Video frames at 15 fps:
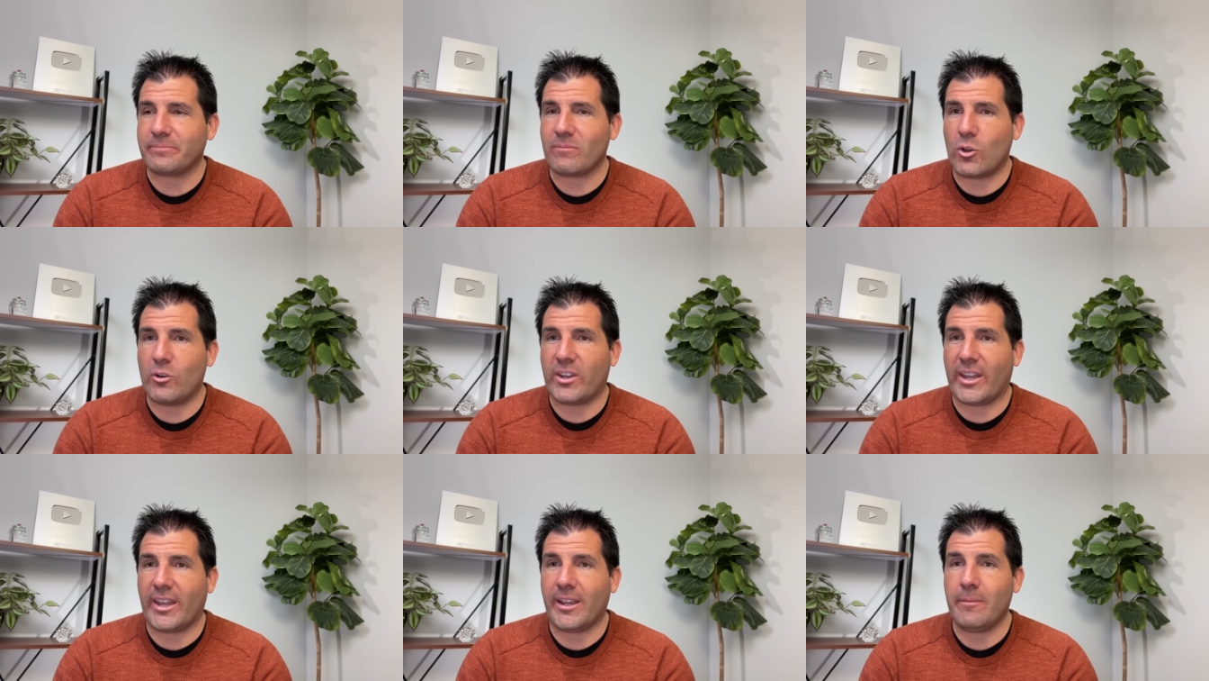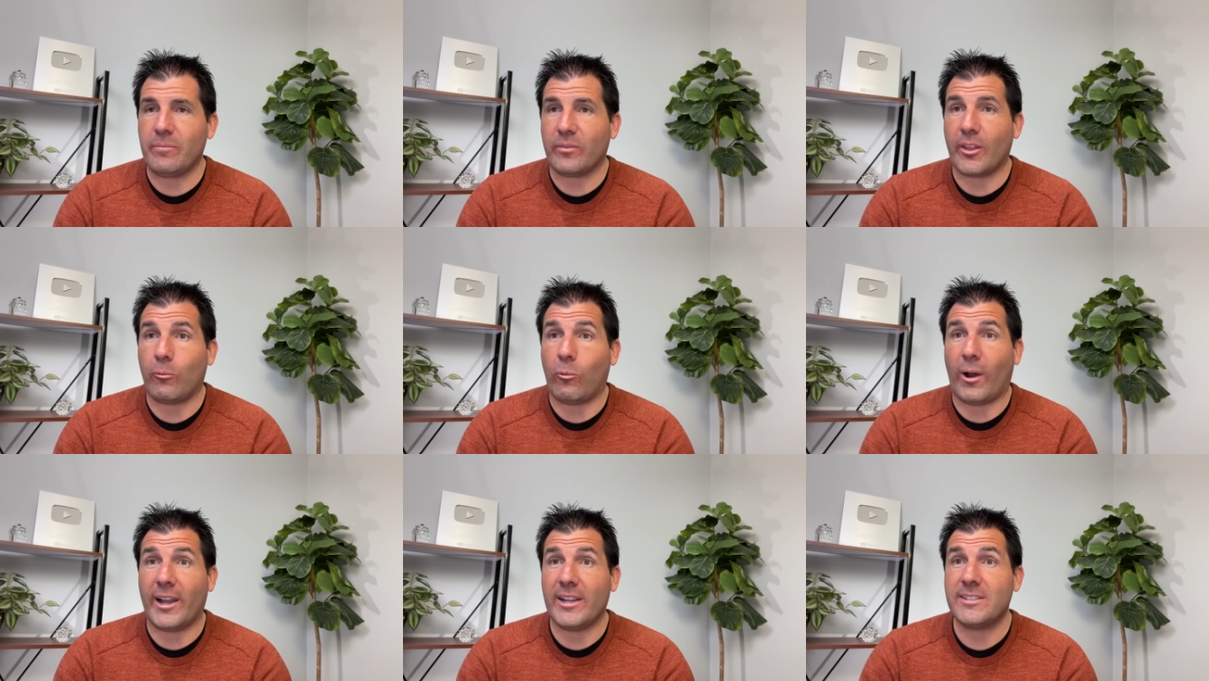okay, then
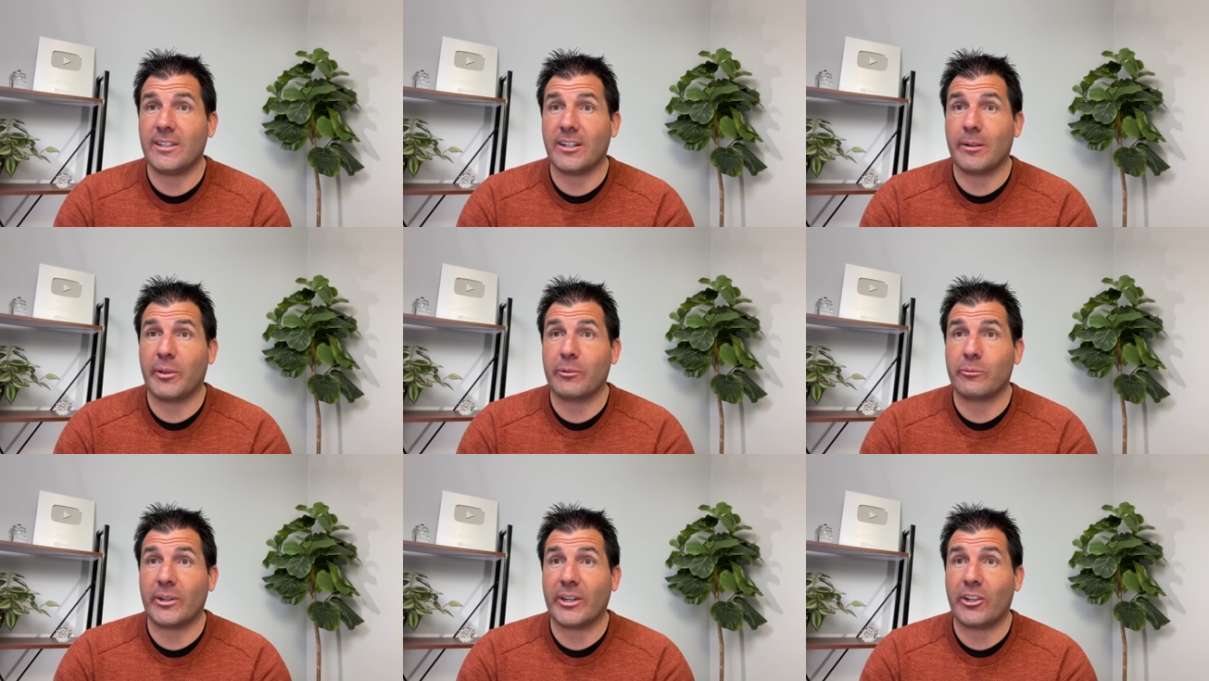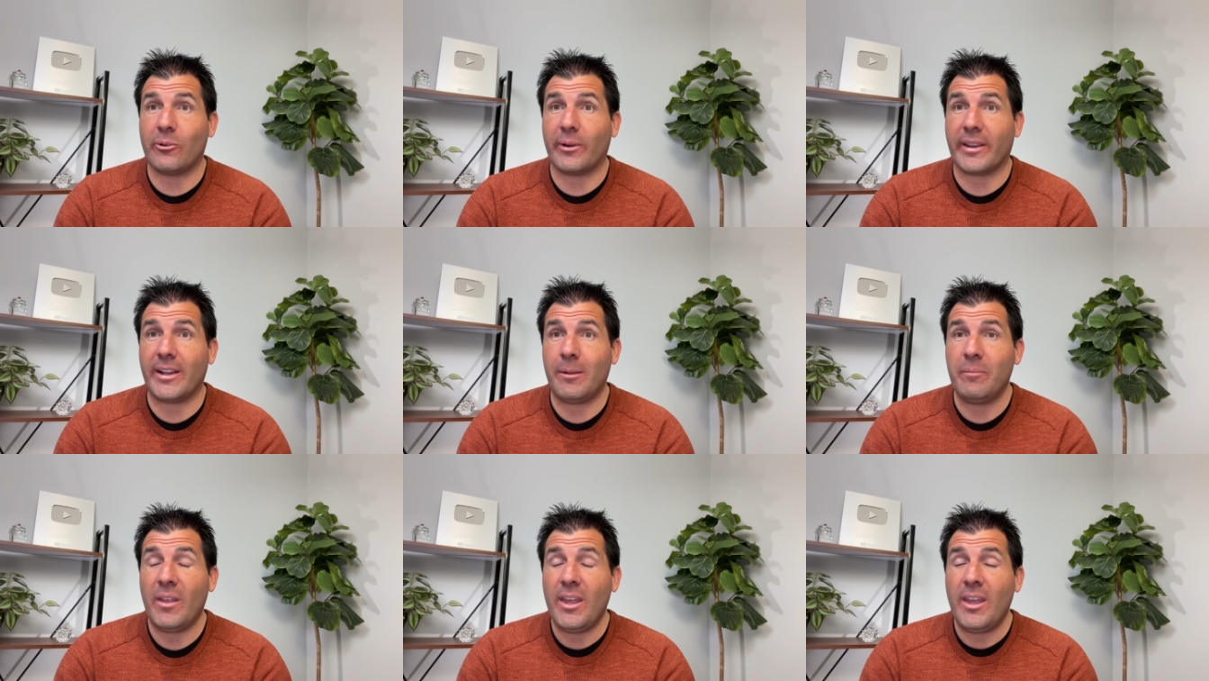why is the unemployment rate going
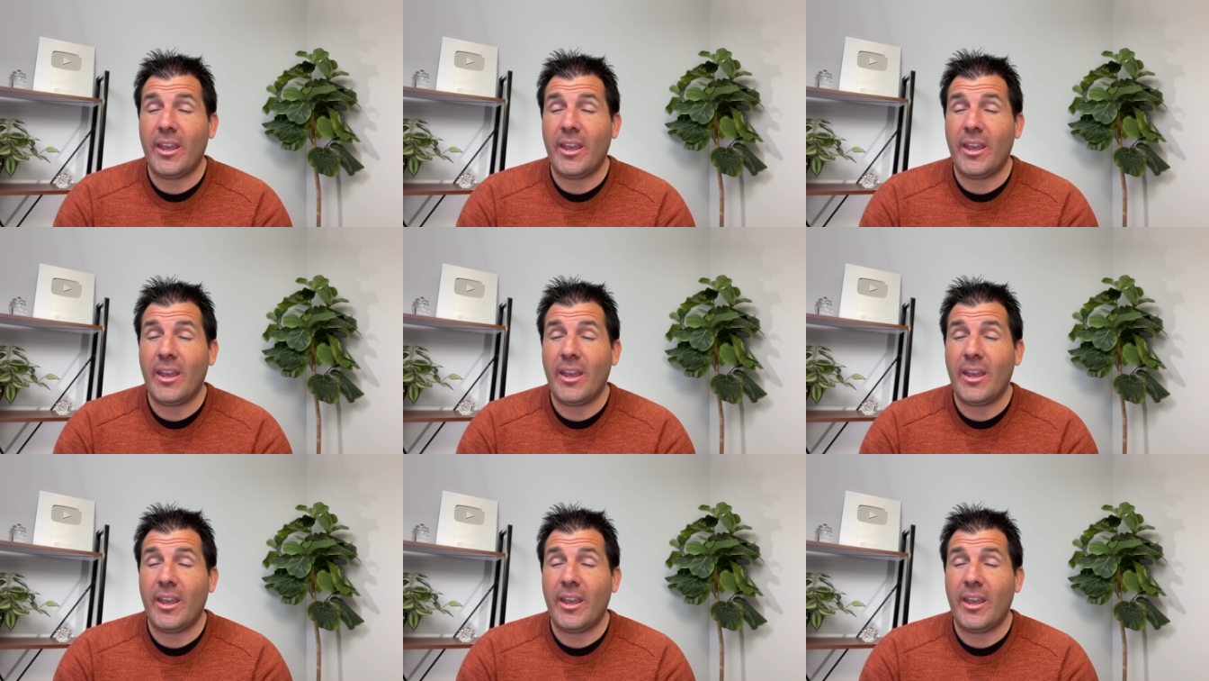up?